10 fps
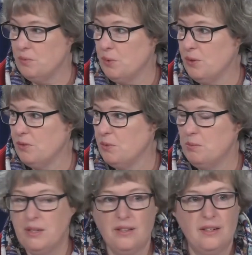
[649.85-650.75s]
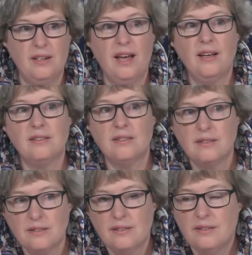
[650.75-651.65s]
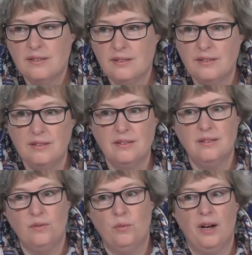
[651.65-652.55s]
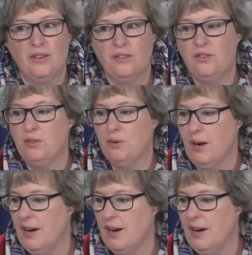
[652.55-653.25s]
Demores would be the next one to do.